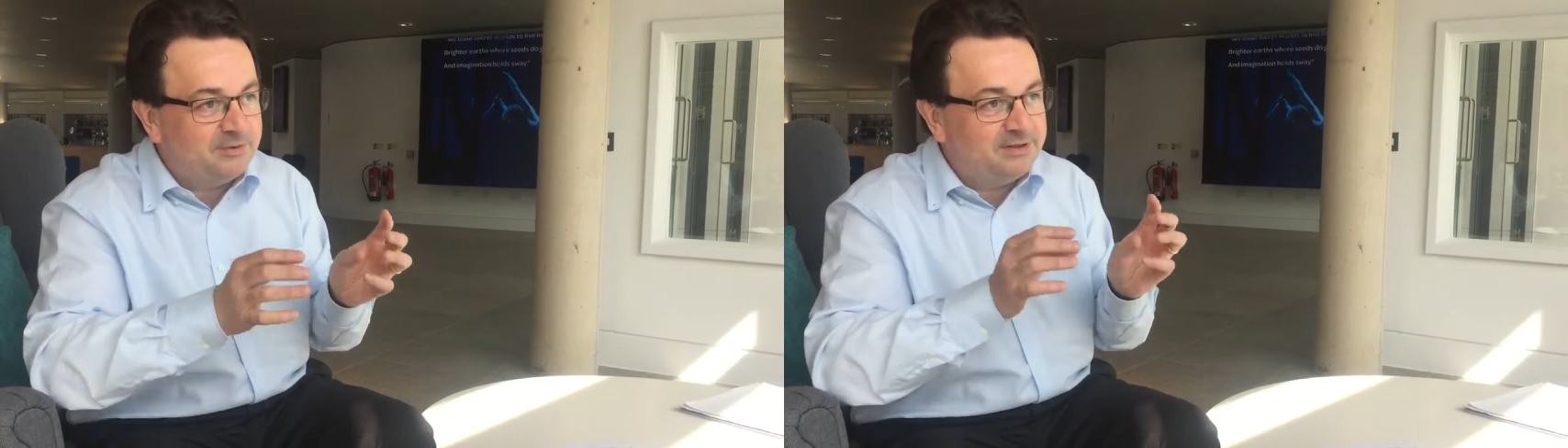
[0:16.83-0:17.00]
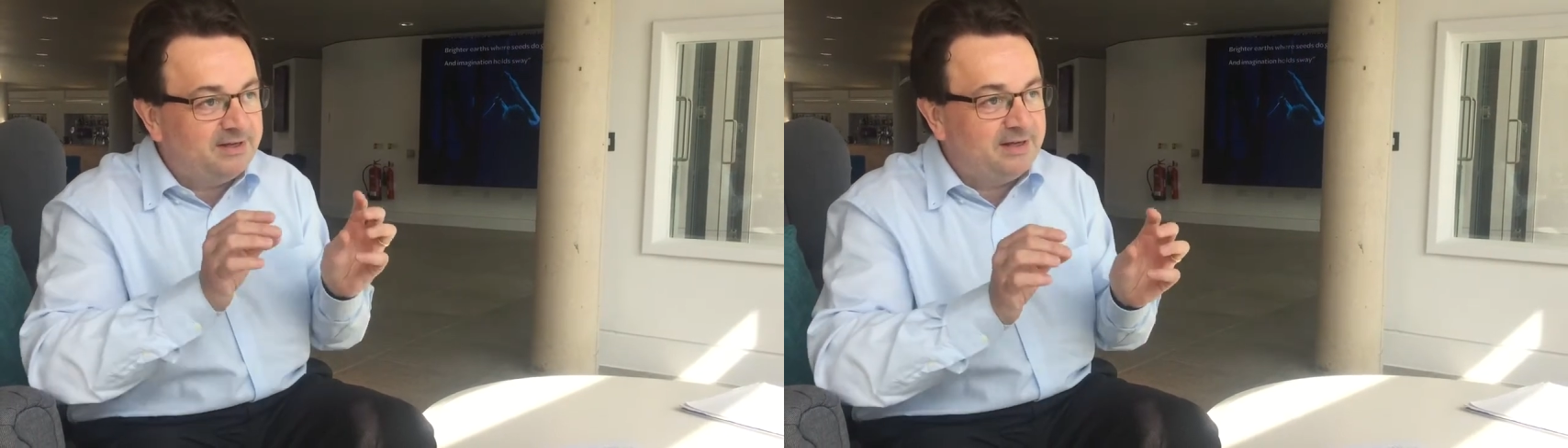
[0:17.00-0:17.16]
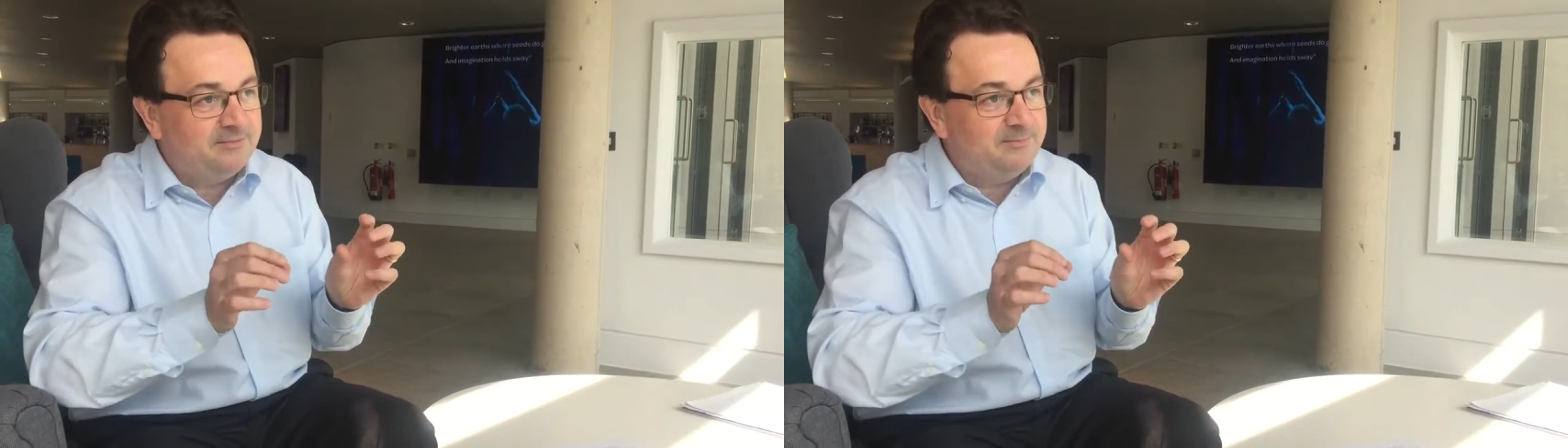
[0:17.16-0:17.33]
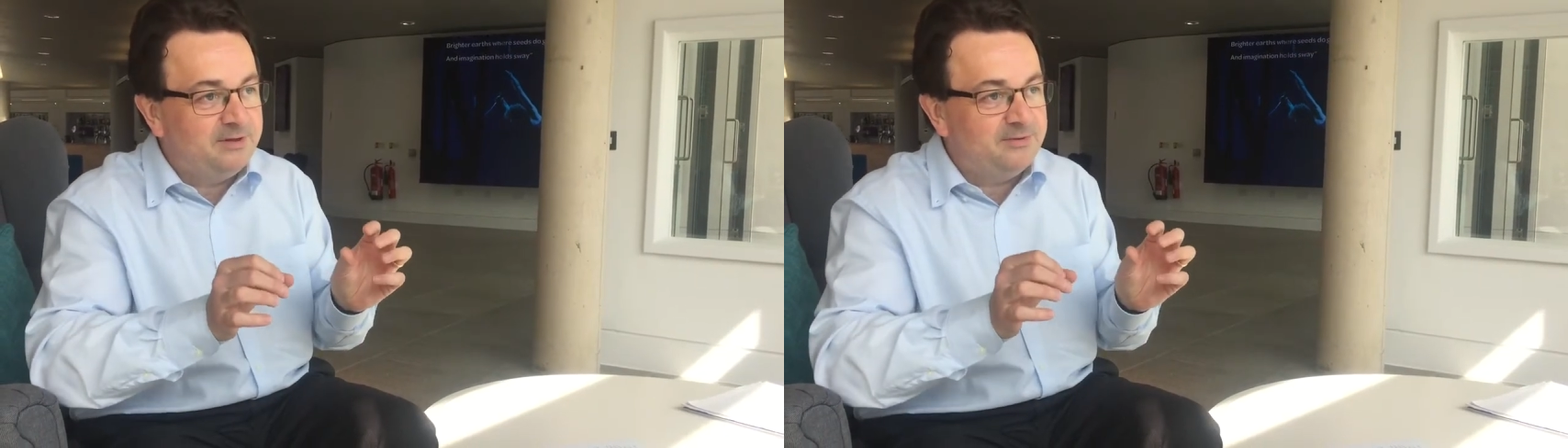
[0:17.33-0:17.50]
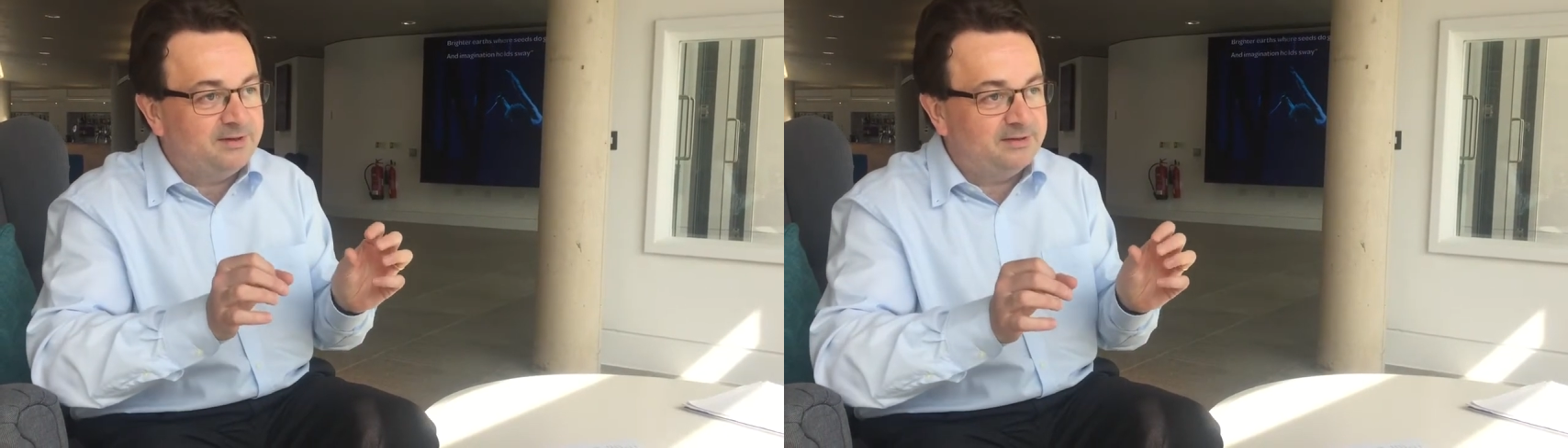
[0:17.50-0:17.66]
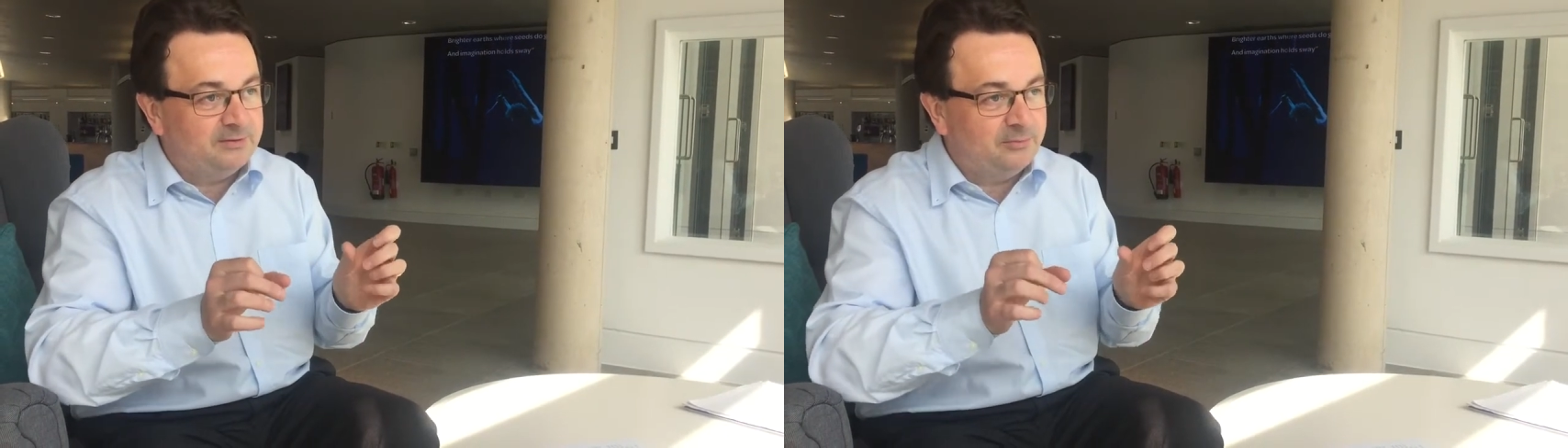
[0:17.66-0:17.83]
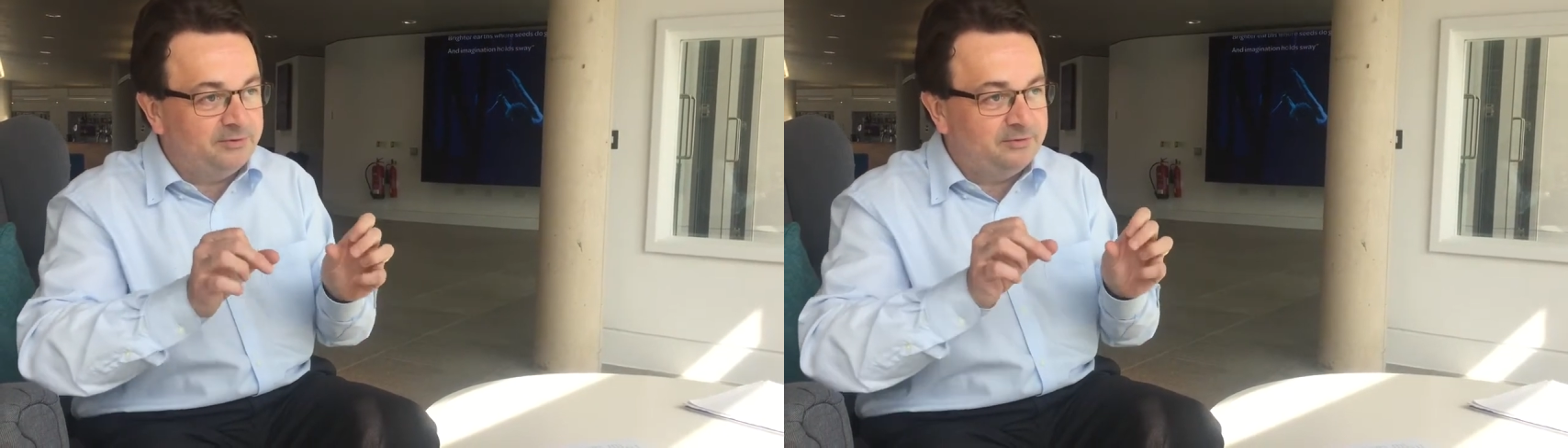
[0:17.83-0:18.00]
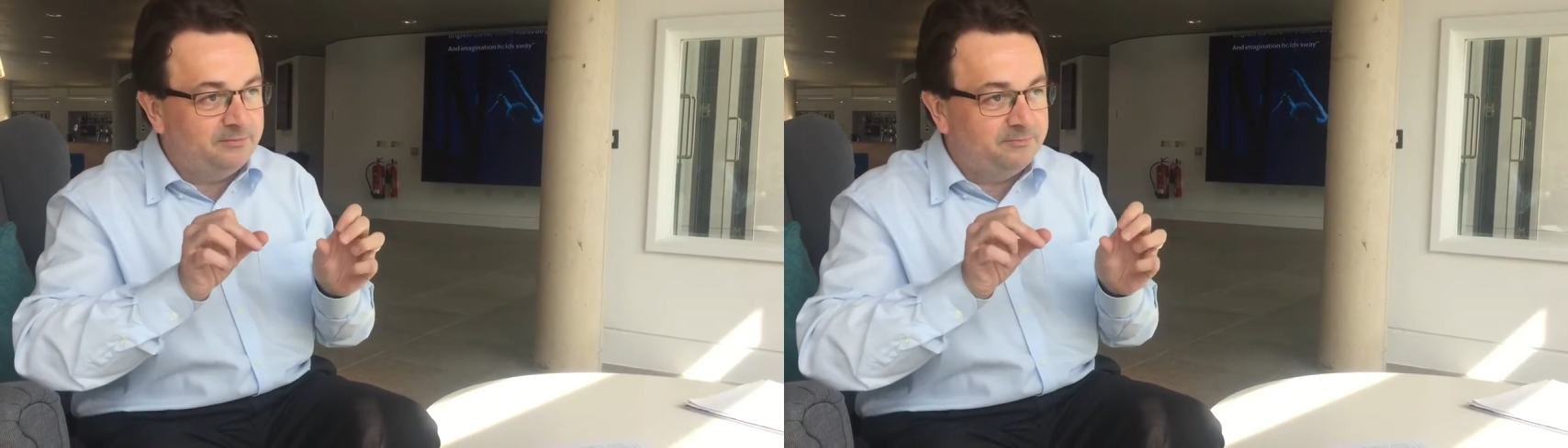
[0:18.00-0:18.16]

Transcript: was to get music that would